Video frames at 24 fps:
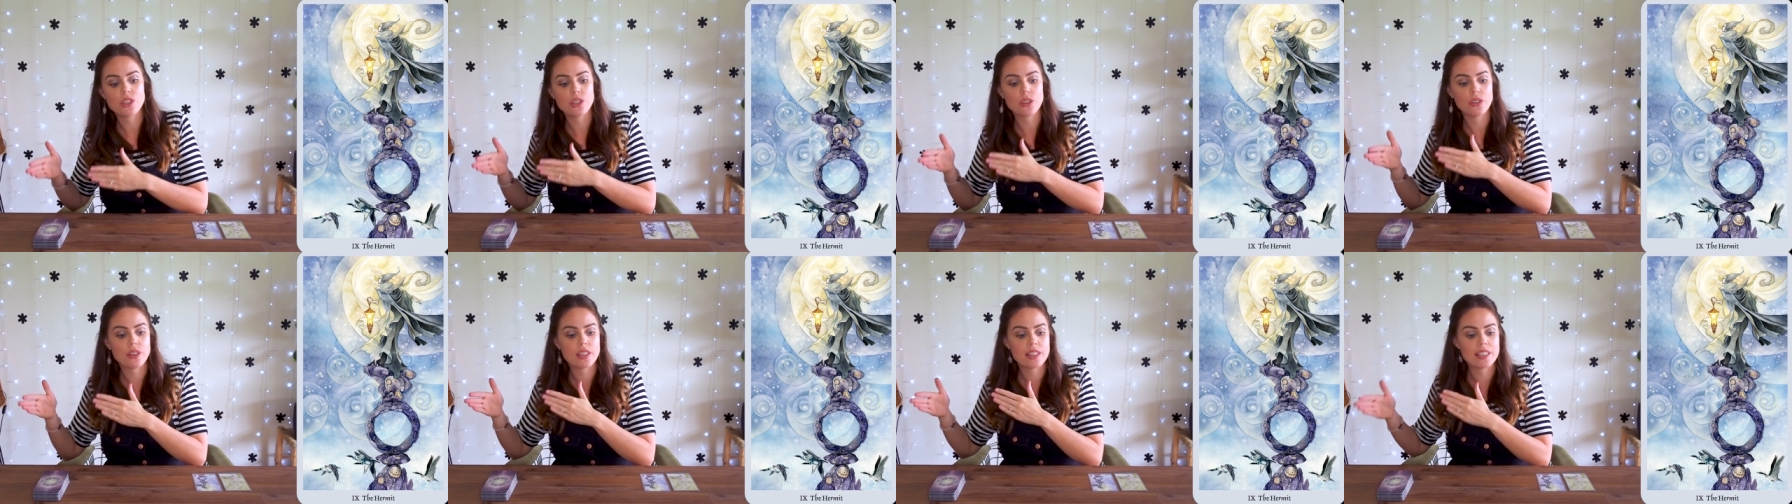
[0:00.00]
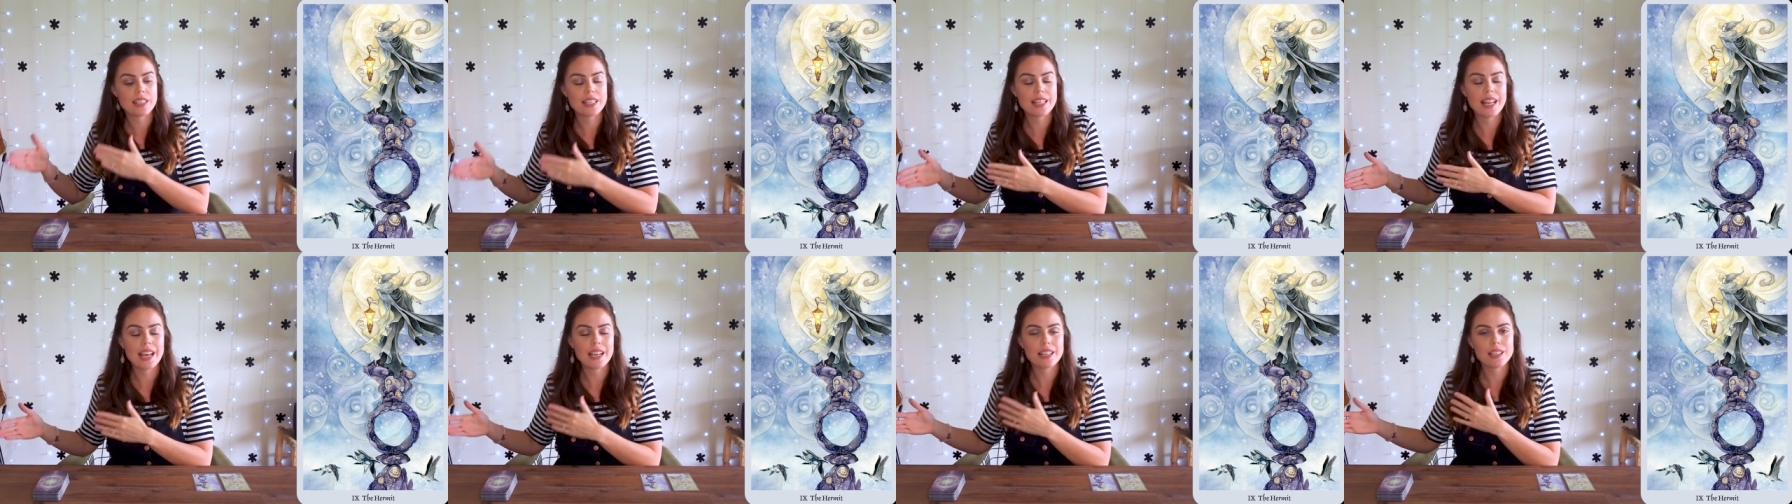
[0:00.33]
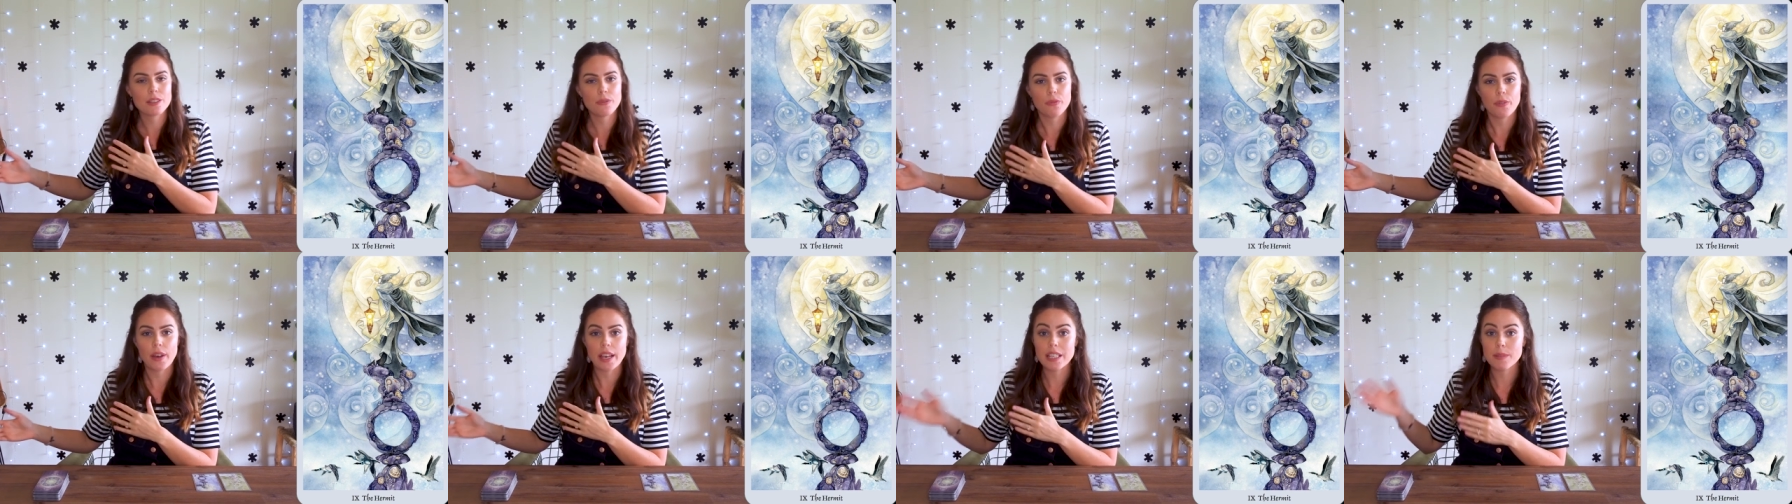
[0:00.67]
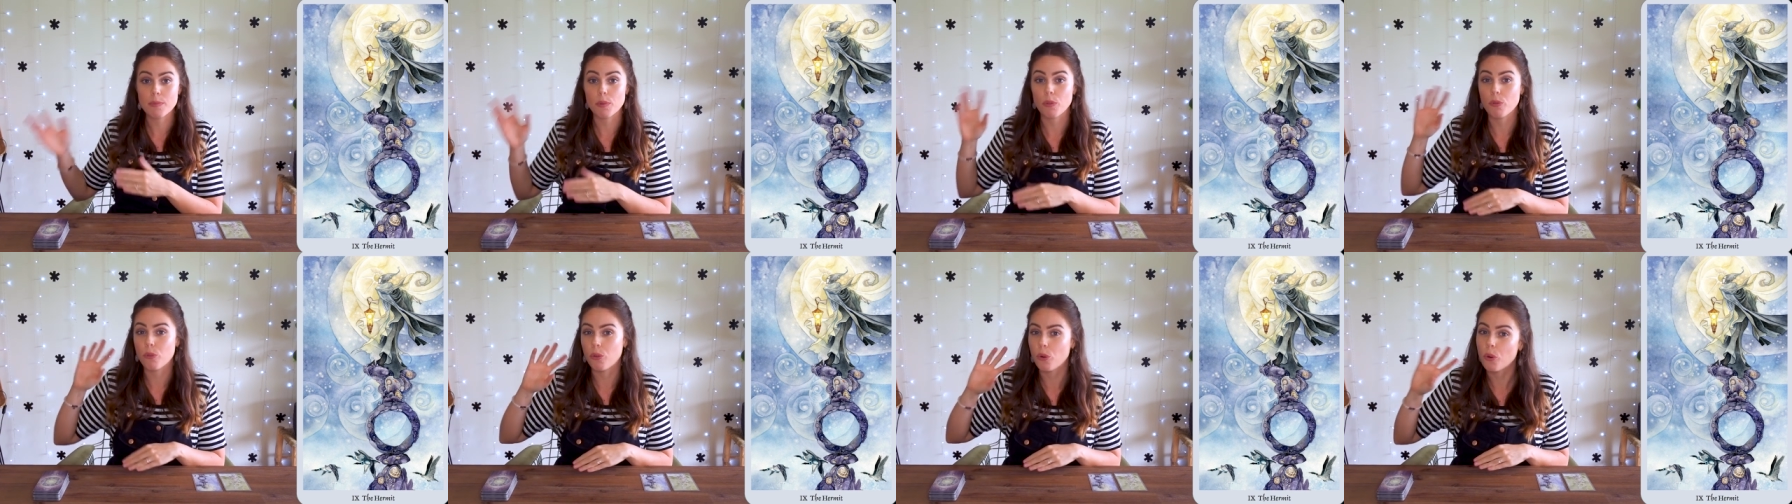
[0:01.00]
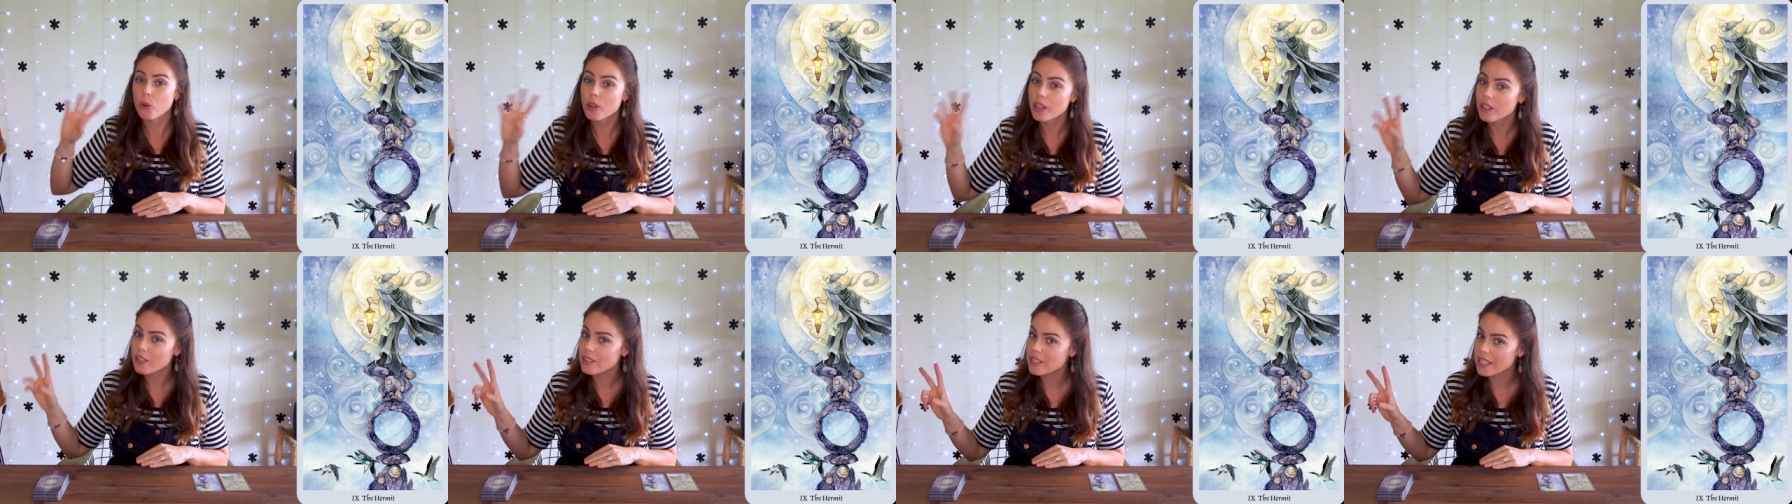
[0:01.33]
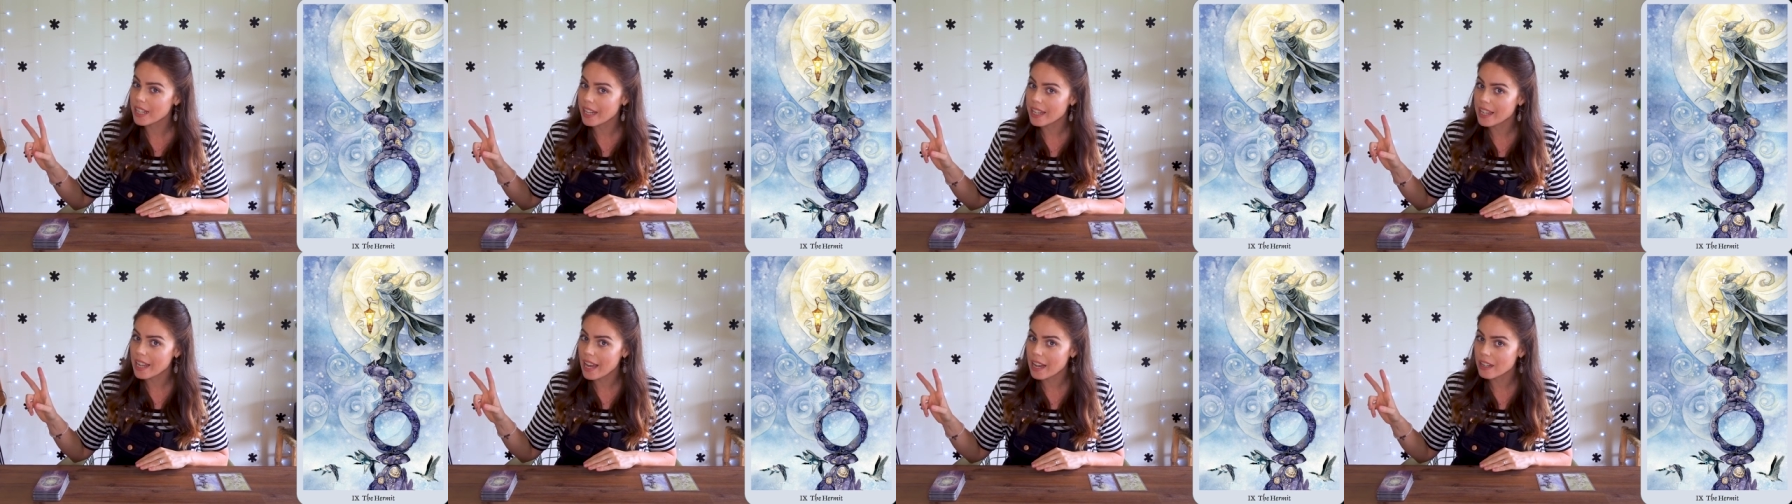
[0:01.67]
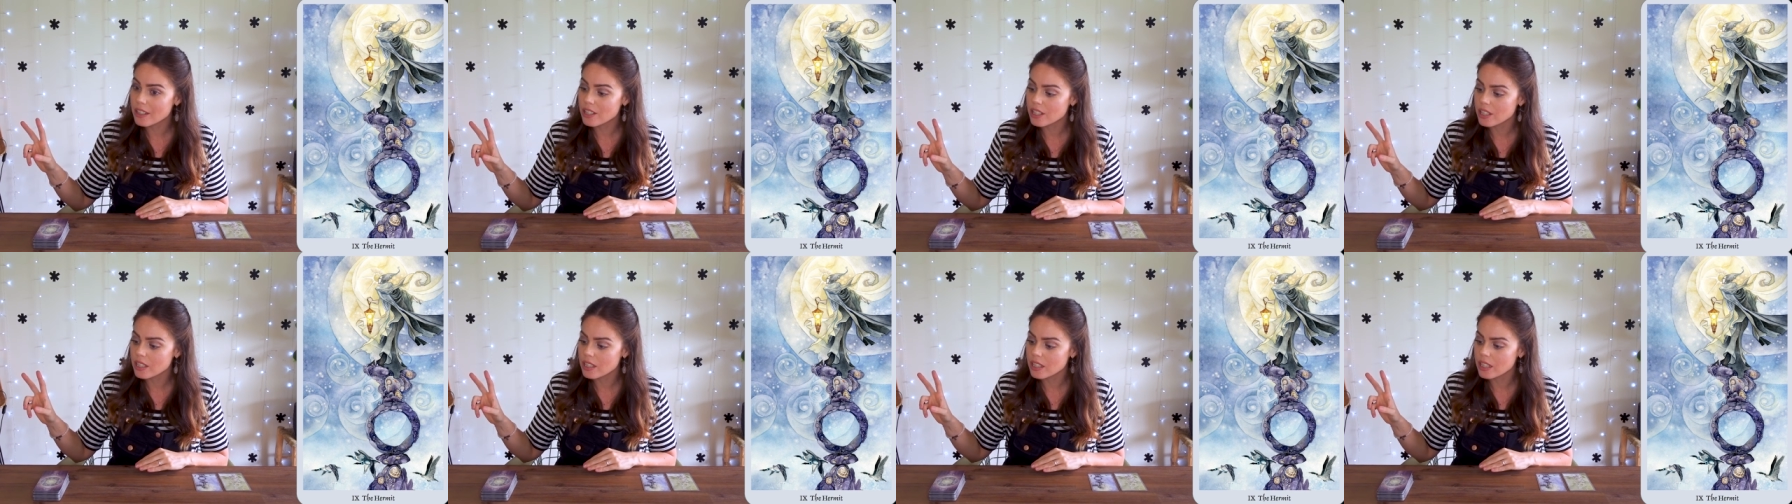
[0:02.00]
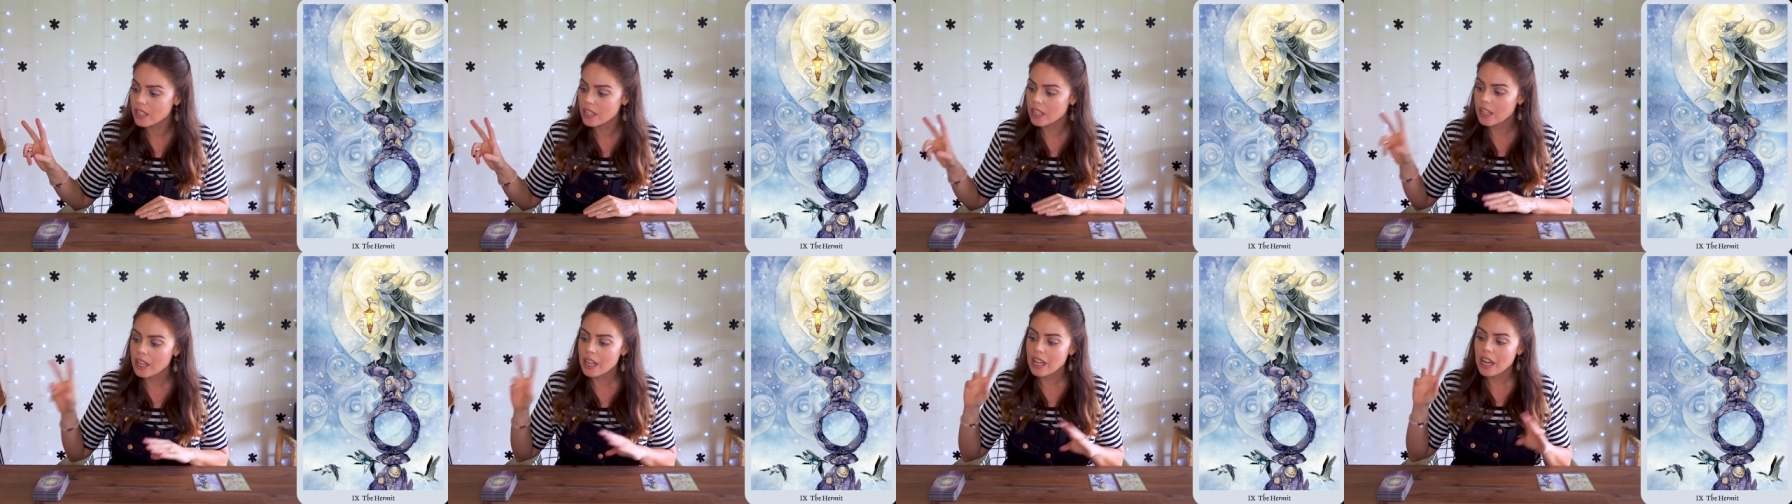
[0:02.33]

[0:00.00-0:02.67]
to this next phase before you take action.